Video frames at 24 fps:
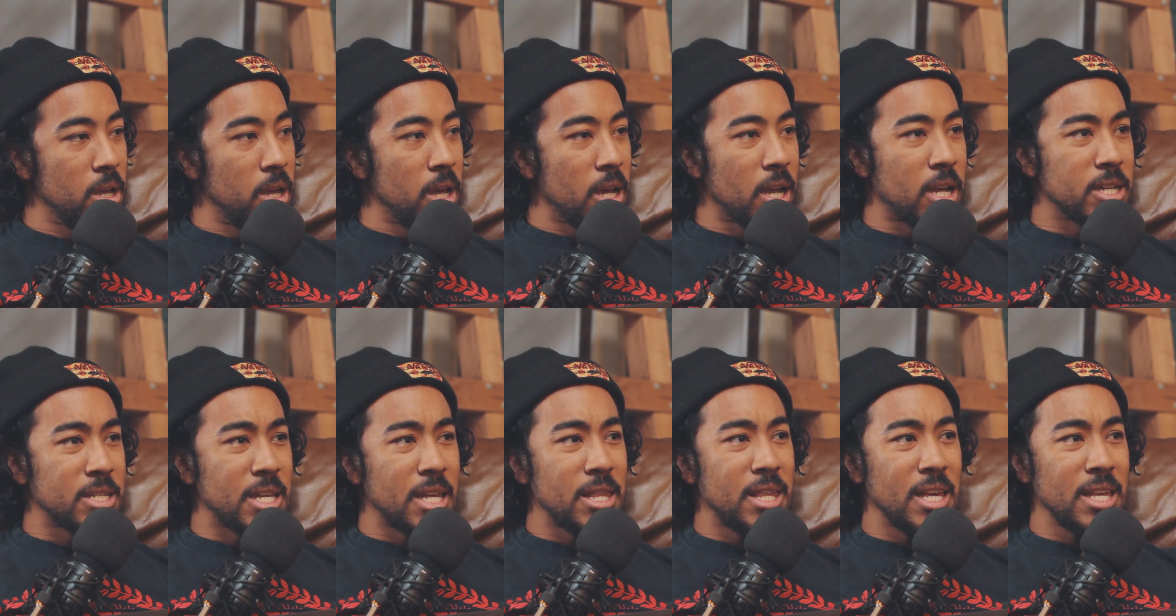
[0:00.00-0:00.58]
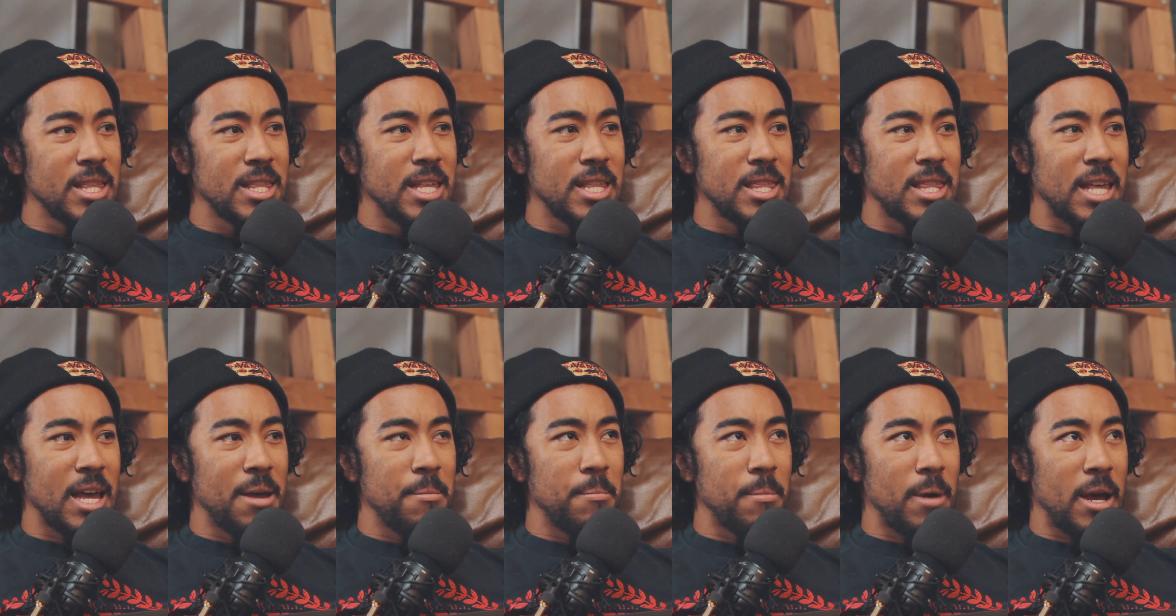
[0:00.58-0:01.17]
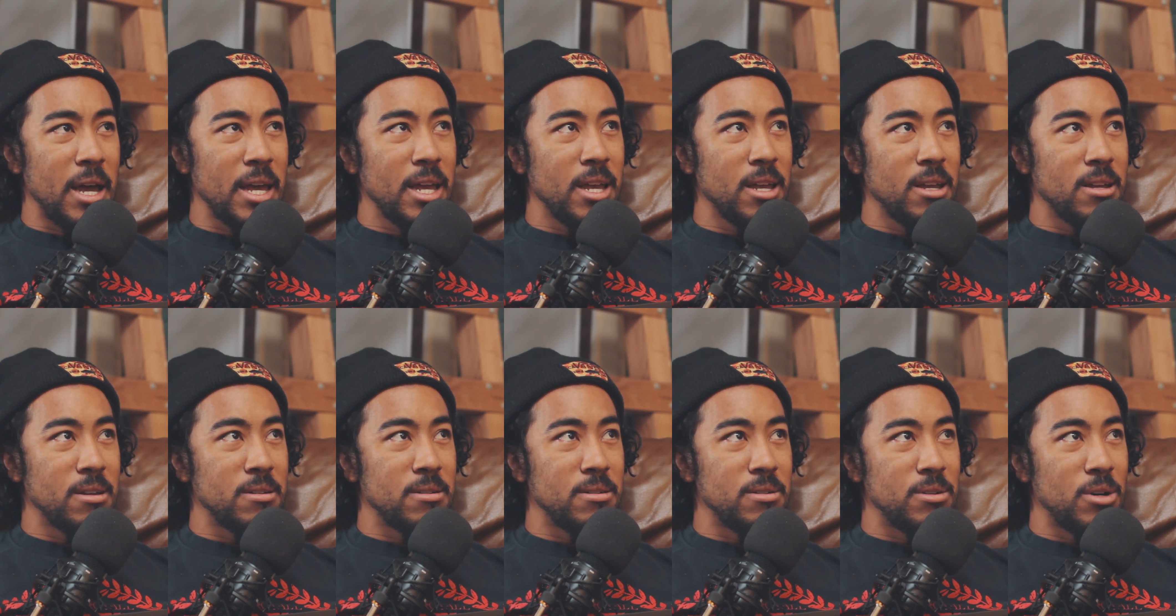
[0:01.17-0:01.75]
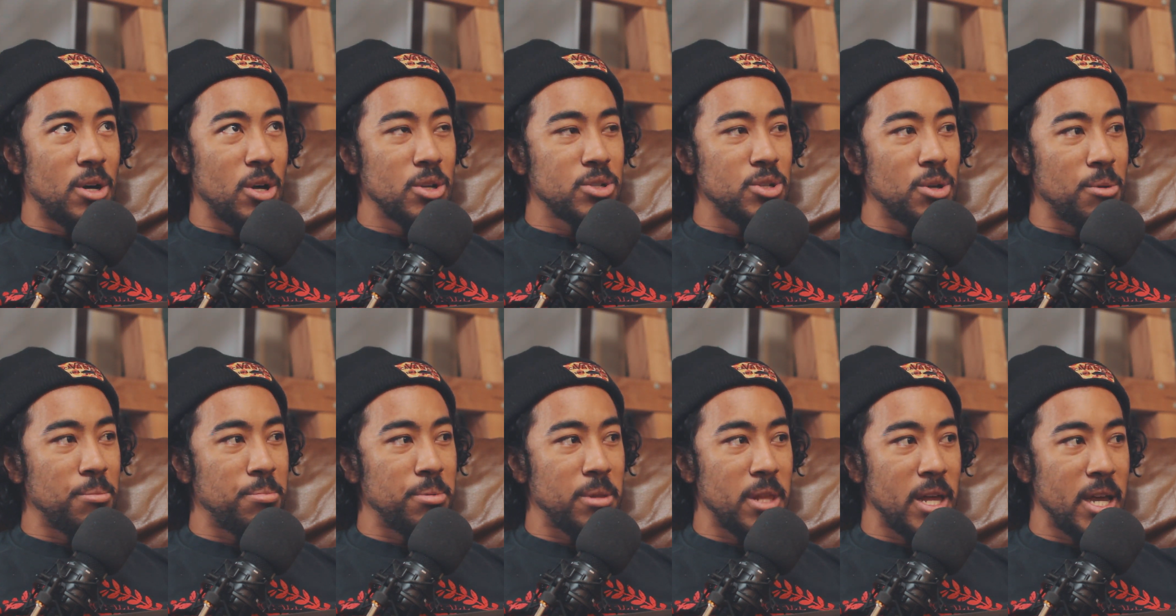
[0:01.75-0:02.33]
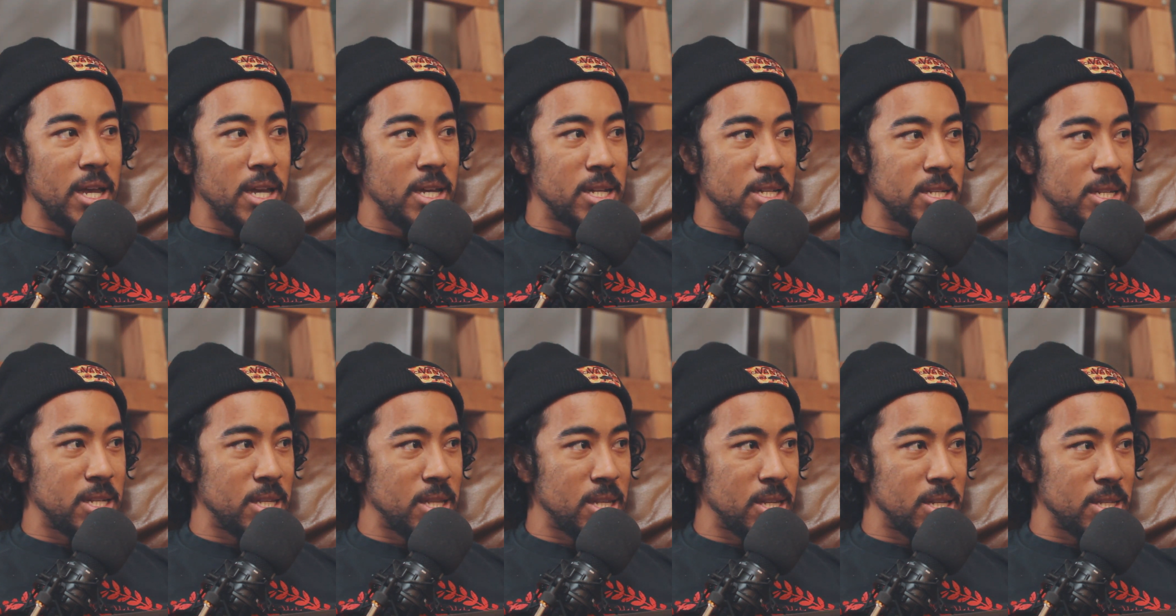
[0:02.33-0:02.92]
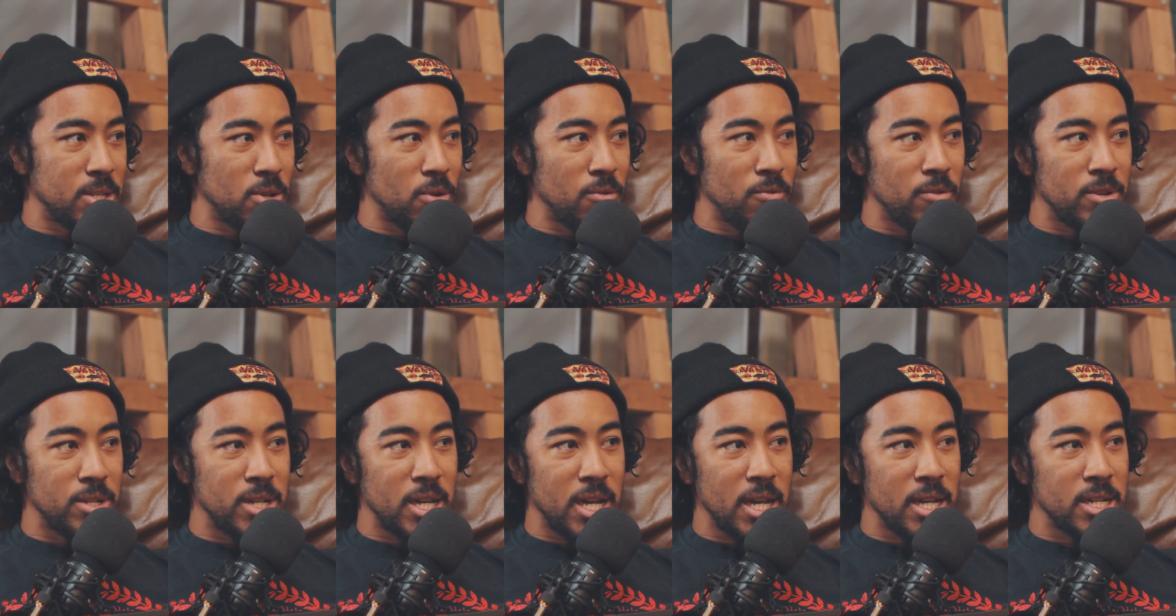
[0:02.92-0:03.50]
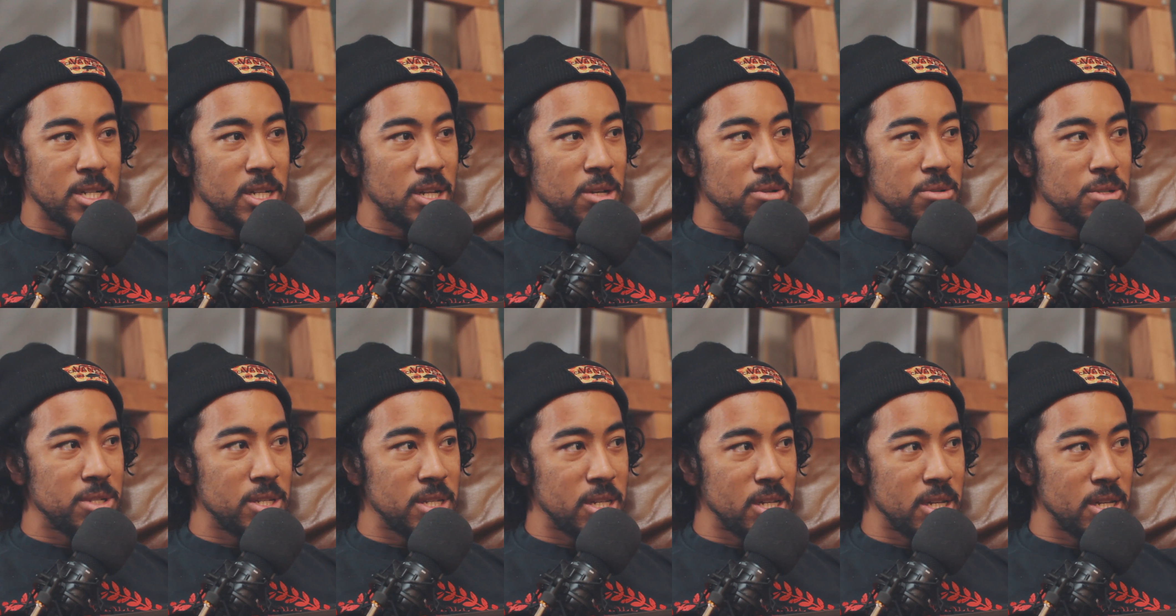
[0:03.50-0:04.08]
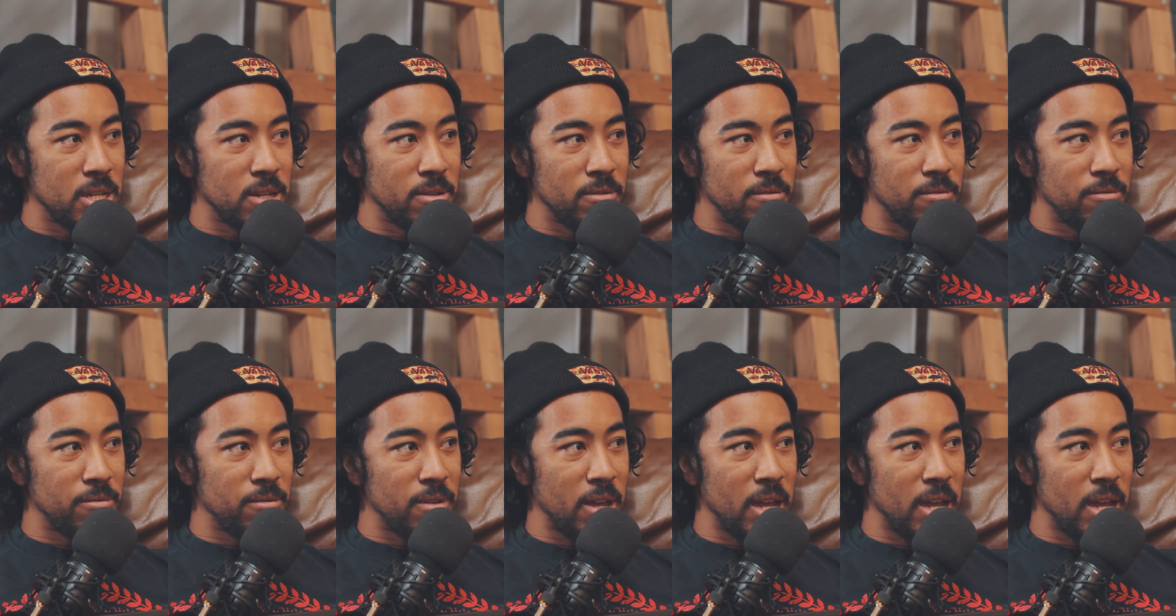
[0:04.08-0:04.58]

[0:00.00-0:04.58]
Because I think that might also play into this overdiagnosing of